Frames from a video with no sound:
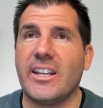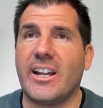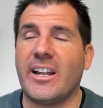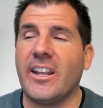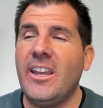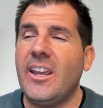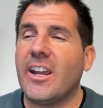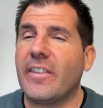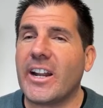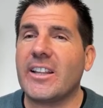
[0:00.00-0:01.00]
on
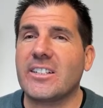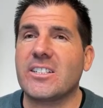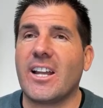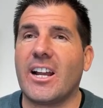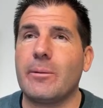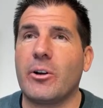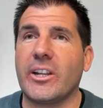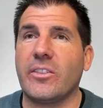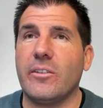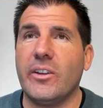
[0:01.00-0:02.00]
and that I like to talk about
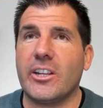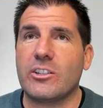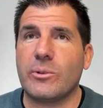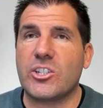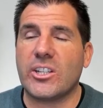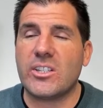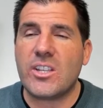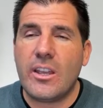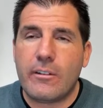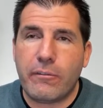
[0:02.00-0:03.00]
in the videos, which is
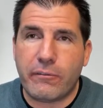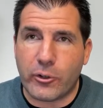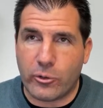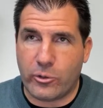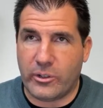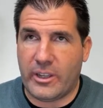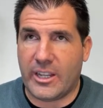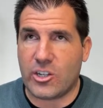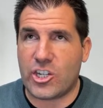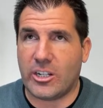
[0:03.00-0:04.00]
food
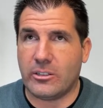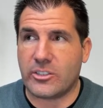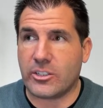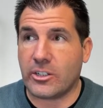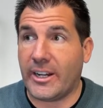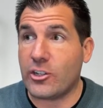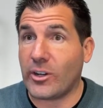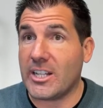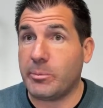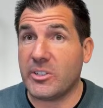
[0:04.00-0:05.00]
and shelter and
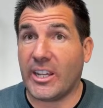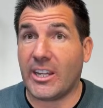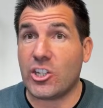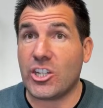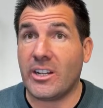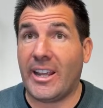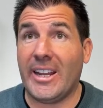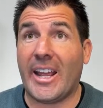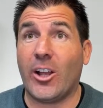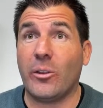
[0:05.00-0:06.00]
transportation
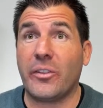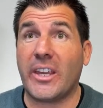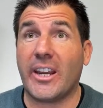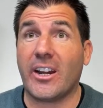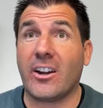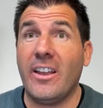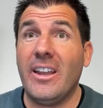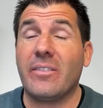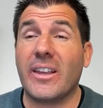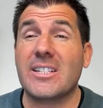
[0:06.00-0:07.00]
and healthcare,
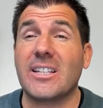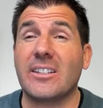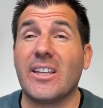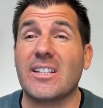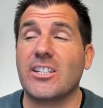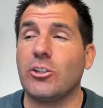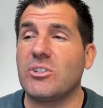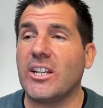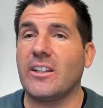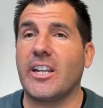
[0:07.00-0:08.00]
things like this,
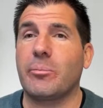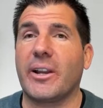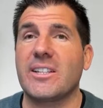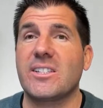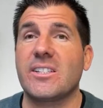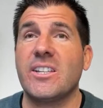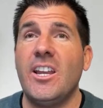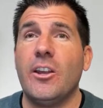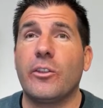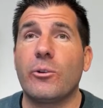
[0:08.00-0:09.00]
utility prices.
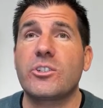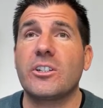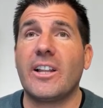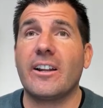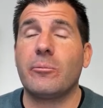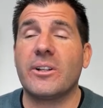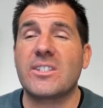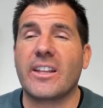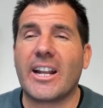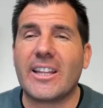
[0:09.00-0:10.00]
Those are a lot of
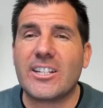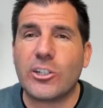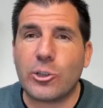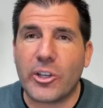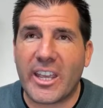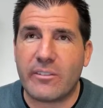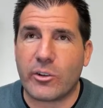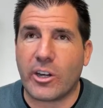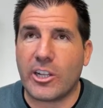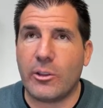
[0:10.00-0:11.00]
ones that I like to look at
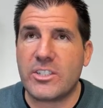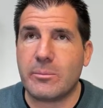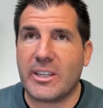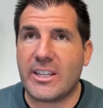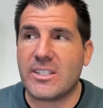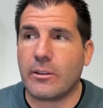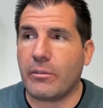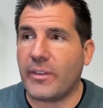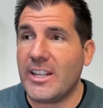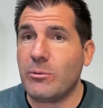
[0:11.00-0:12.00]
very closely because
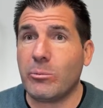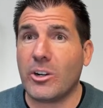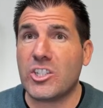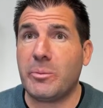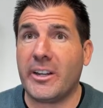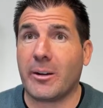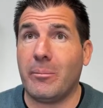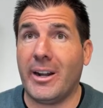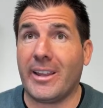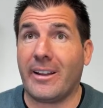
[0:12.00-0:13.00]
that's what we're all spending our
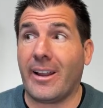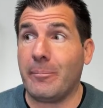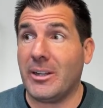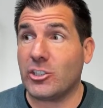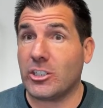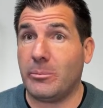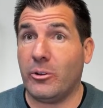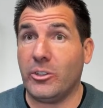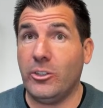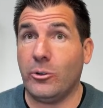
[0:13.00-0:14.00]
money on. I'm not sure
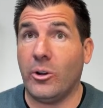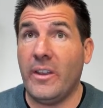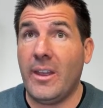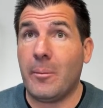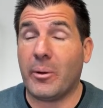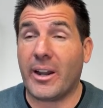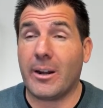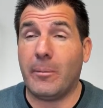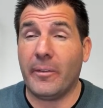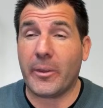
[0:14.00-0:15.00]
about you, but on
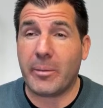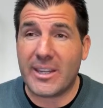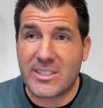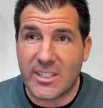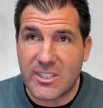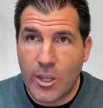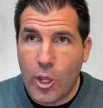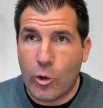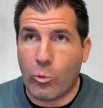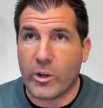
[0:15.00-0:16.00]
a monthly basis,
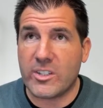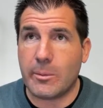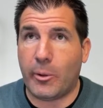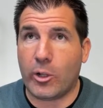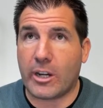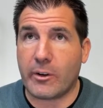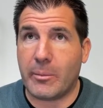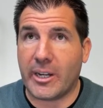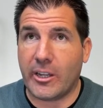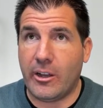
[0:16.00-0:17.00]
where does the bulk of our
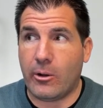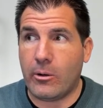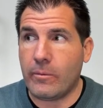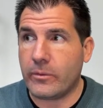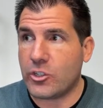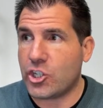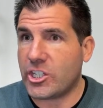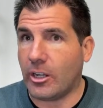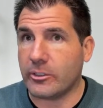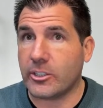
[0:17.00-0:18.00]
money go?
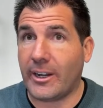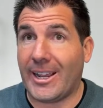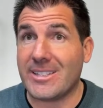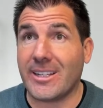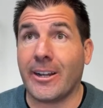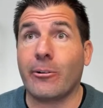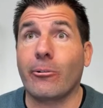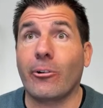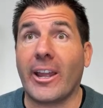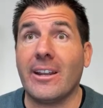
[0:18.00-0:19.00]
Shelter, as in
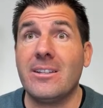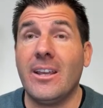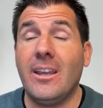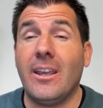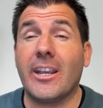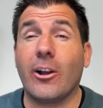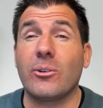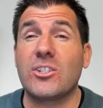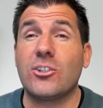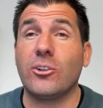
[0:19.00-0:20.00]
rent. It
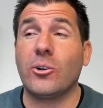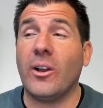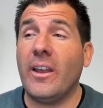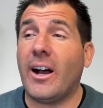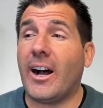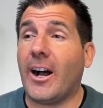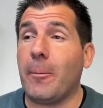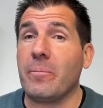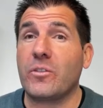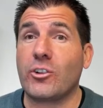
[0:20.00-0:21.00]
goes to
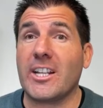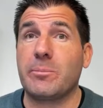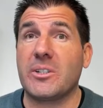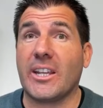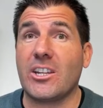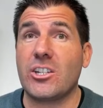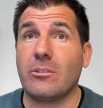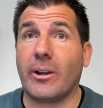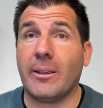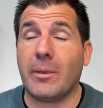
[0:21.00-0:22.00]
um, transportation,
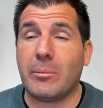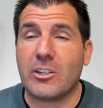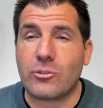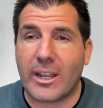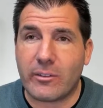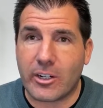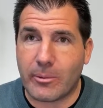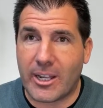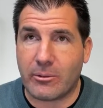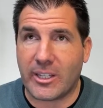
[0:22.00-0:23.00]
right? Maybe driving
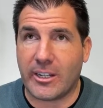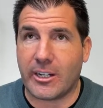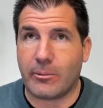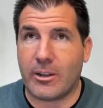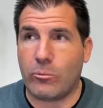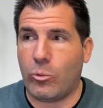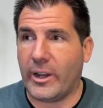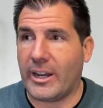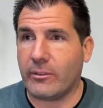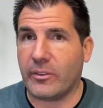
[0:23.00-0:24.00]
around, getting around,
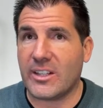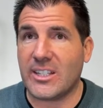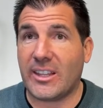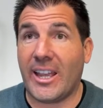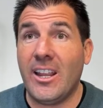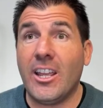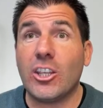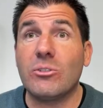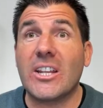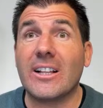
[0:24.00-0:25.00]
whatever, things like that.
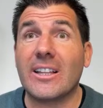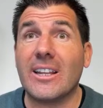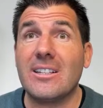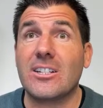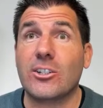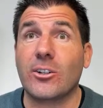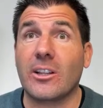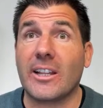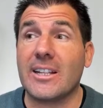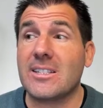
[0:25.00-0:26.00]
Utilities, to turn
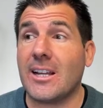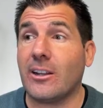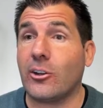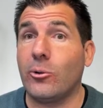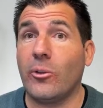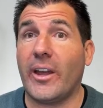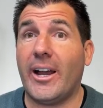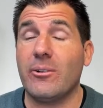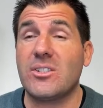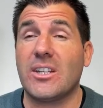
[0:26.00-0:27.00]
the lights on, to cool the
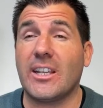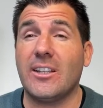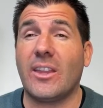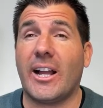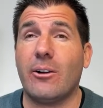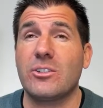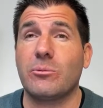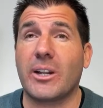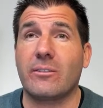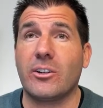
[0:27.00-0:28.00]
house, to heat the house,
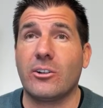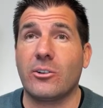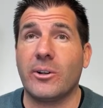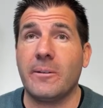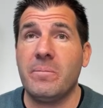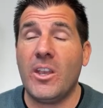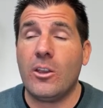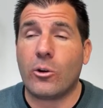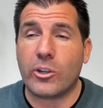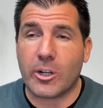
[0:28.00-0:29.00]
whatever you're doing,
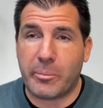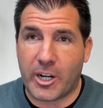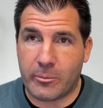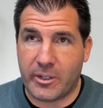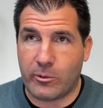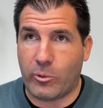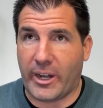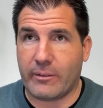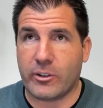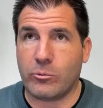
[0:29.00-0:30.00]
or your apartment or
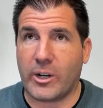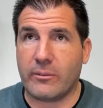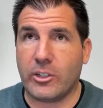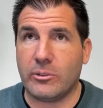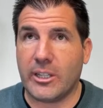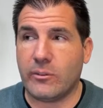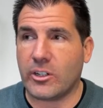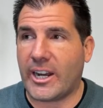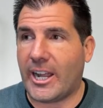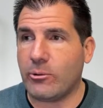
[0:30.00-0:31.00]
whatever, wherever you live,
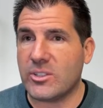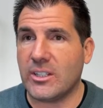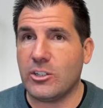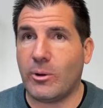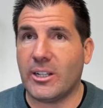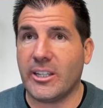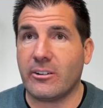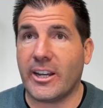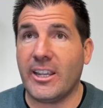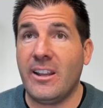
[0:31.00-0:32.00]
your housing, dwelling,
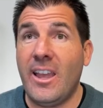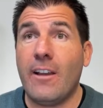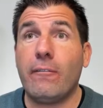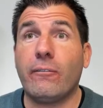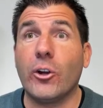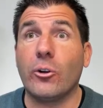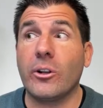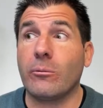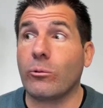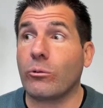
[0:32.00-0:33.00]
right?
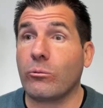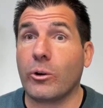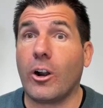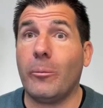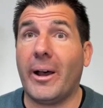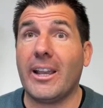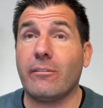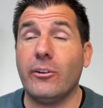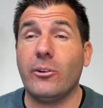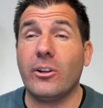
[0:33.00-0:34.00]
Food, we're, we're all buying
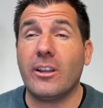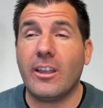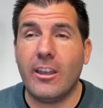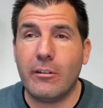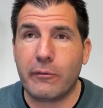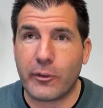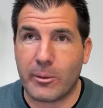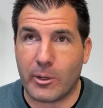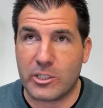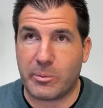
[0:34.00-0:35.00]
food for the
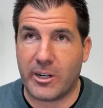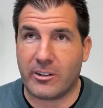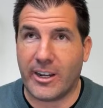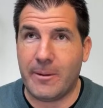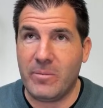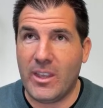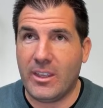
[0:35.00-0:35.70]
most part, right?